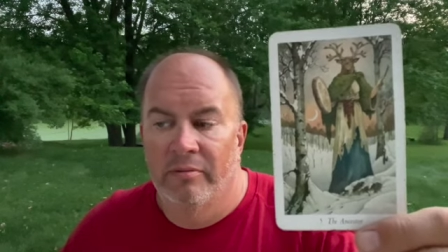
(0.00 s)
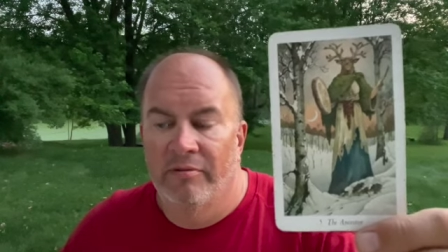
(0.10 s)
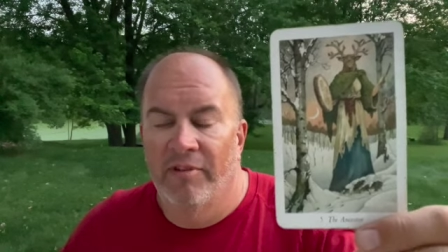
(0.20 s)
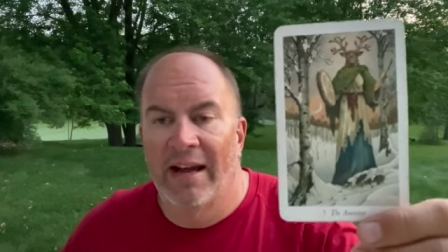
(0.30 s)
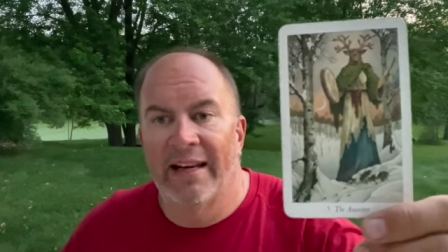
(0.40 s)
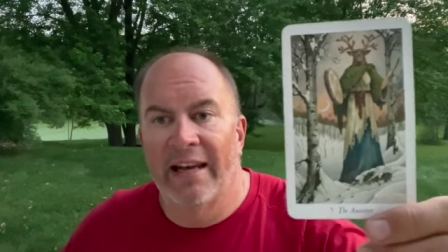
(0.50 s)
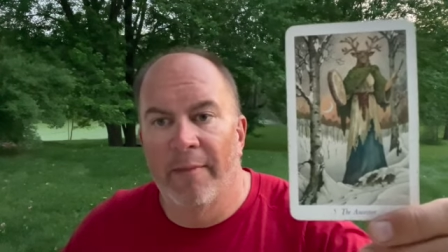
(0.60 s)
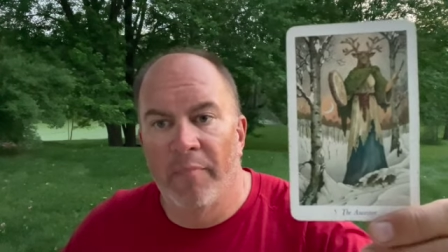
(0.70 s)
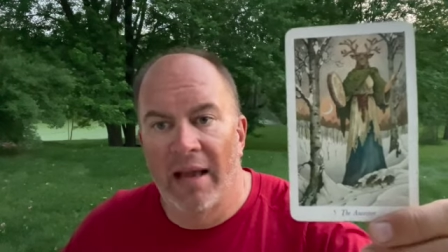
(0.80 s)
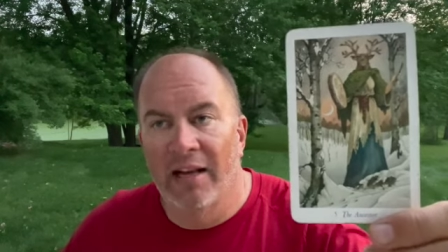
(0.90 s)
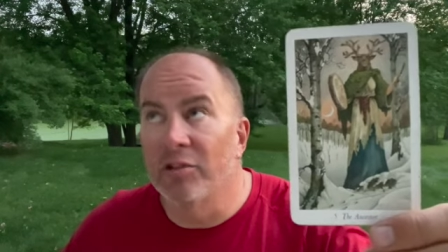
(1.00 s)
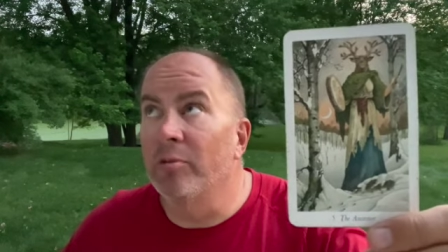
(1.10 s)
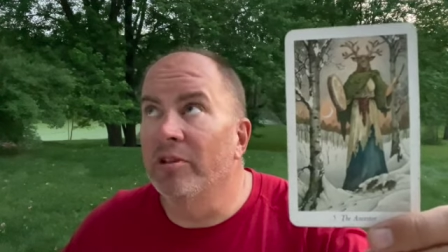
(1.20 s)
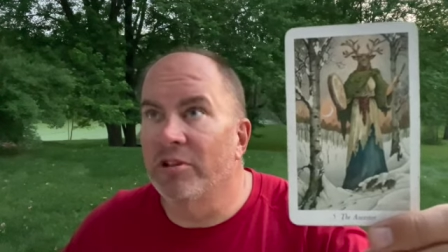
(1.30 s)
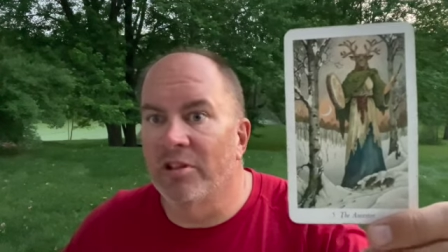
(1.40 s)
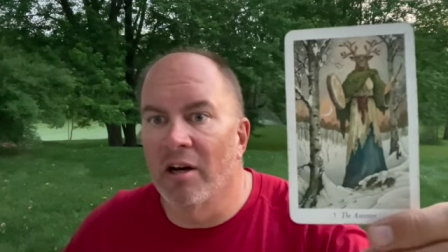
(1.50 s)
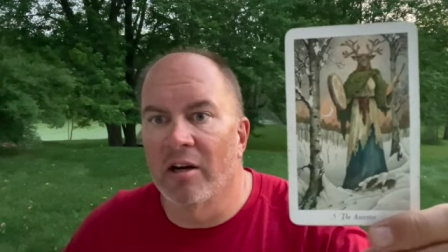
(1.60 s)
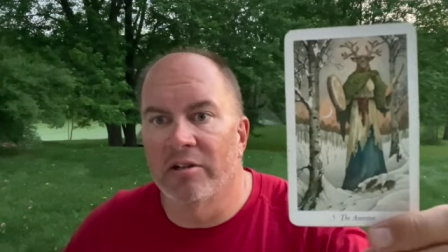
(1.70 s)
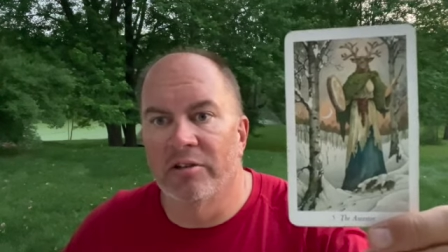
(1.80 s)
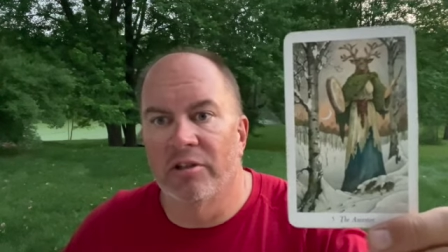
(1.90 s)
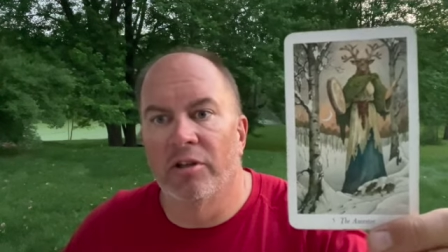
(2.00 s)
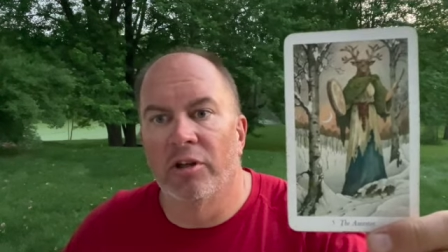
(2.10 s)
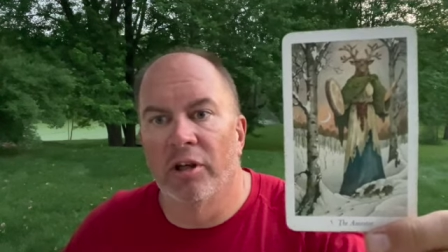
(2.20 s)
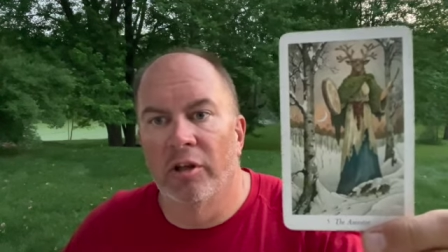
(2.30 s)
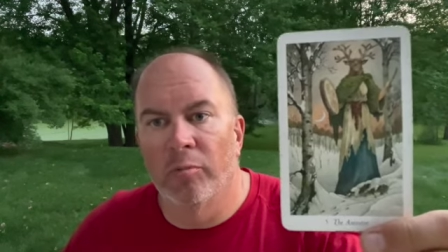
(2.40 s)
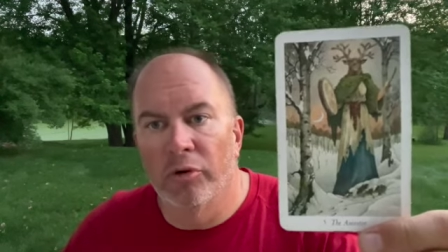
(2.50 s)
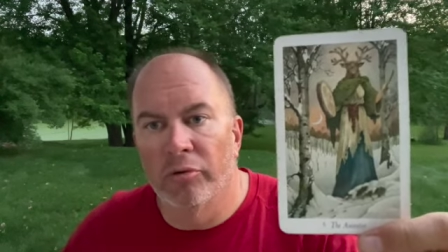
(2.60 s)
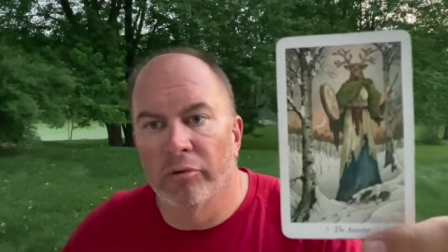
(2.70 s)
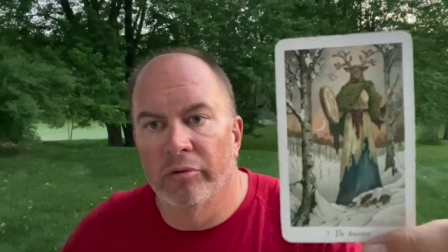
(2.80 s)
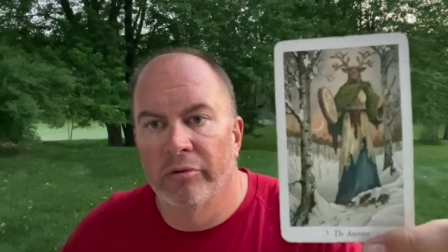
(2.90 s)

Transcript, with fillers: Finding that balance with the stars and the, and the moon